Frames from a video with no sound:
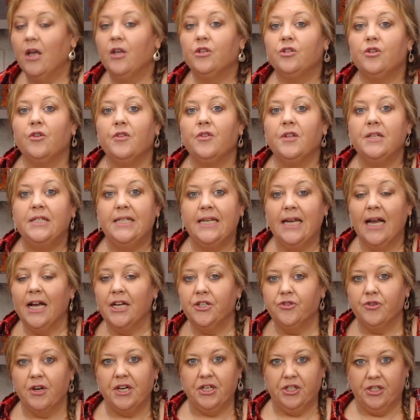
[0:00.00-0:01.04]
So the
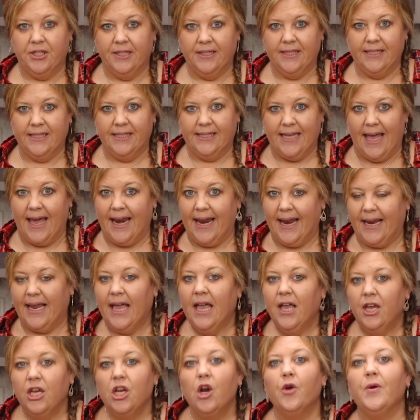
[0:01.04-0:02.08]
dehydration setting,
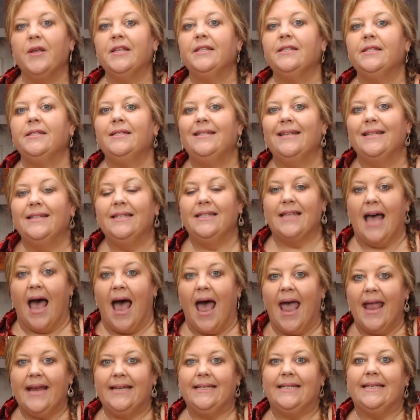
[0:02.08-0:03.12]
you know, is
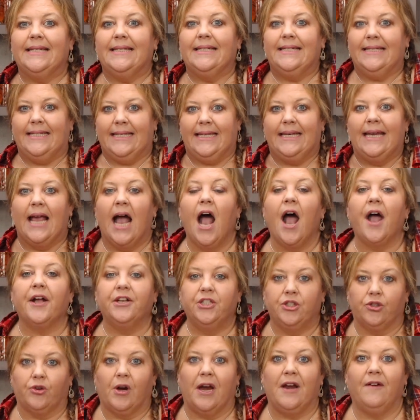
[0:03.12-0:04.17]
designed to
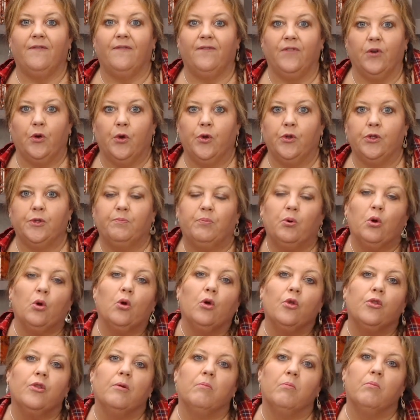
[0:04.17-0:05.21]
dehydrate foods,
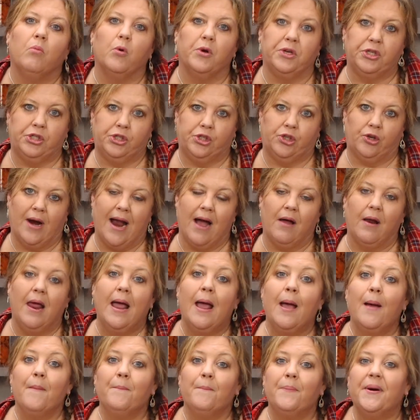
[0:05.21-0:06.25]
pull the moisture out,
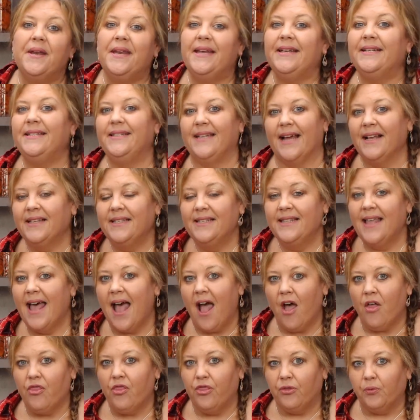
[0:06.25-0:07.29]
but it does
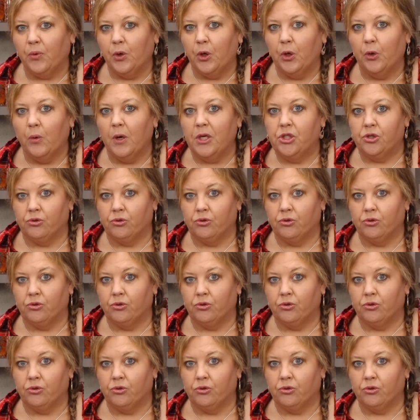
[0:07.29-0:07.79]
that through